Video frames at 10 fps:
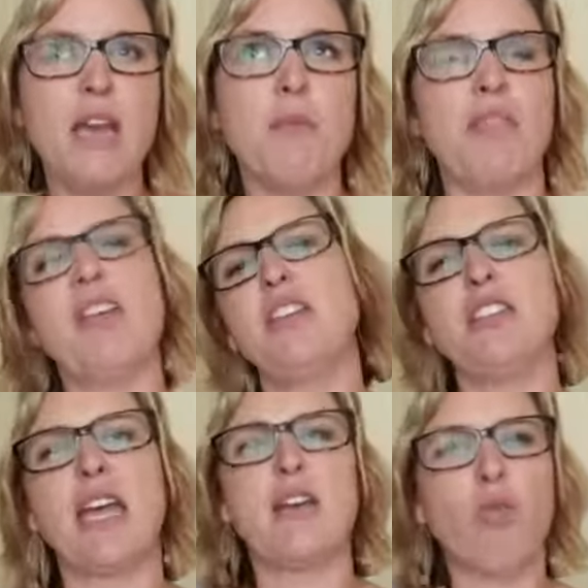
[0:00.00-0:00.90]
but then
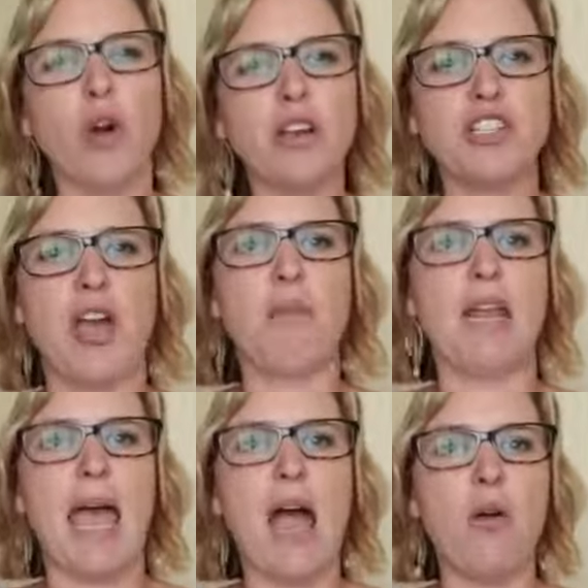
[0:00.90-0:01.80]
to kind of workshop
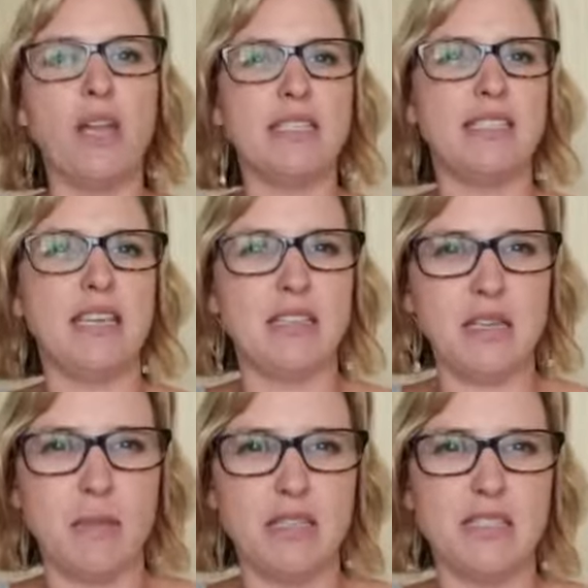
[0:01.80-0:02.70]
it out and see
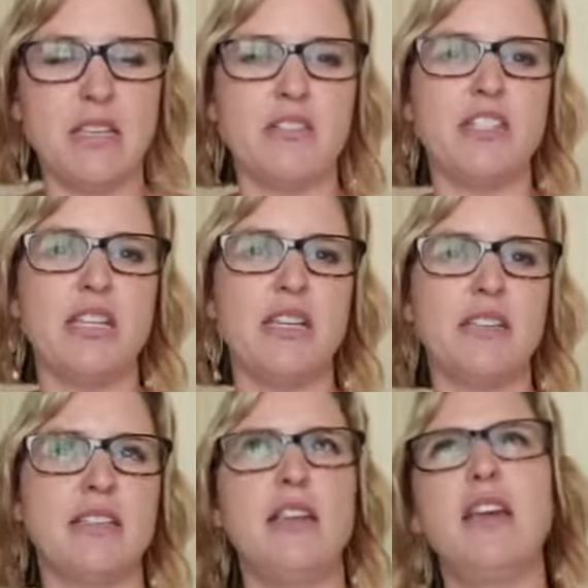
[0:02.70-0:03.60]
some of the
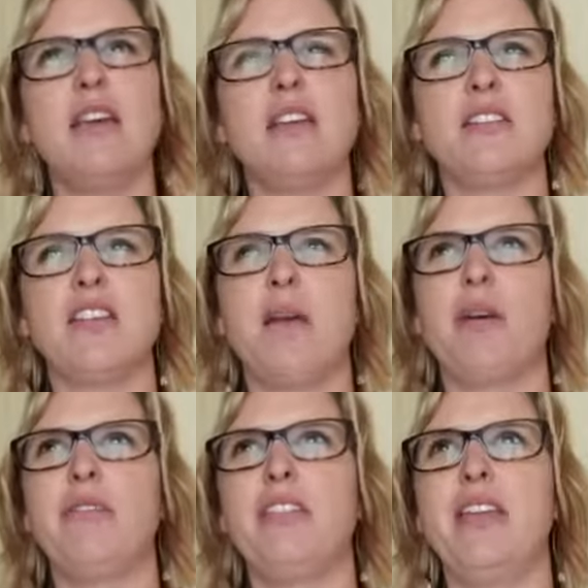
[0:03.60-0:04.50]
synergies, some
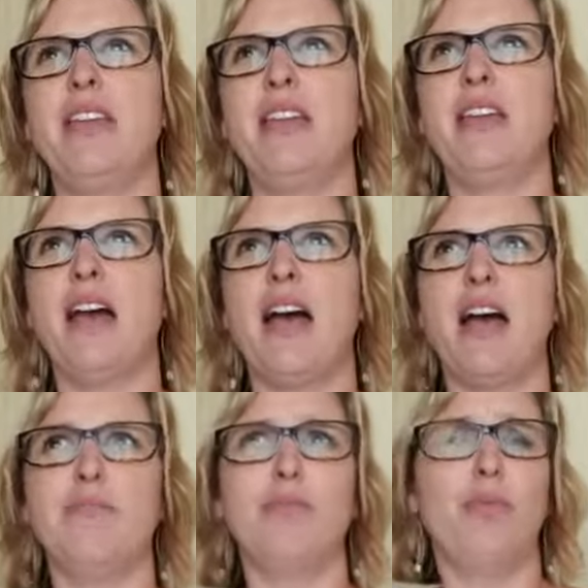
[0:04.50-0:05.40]
of the,
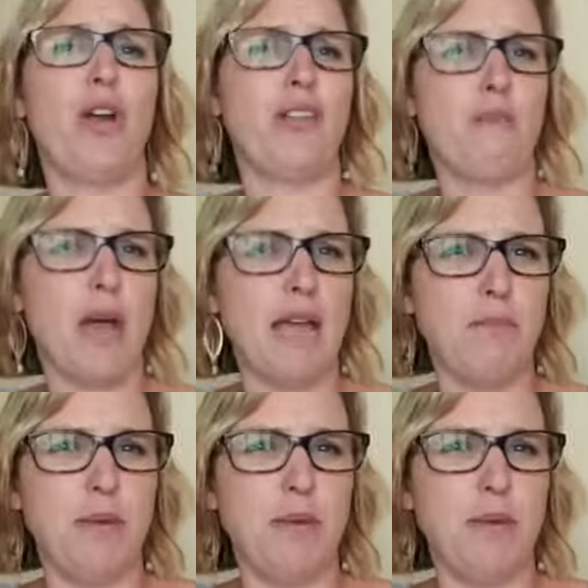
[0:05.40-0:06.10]
where there might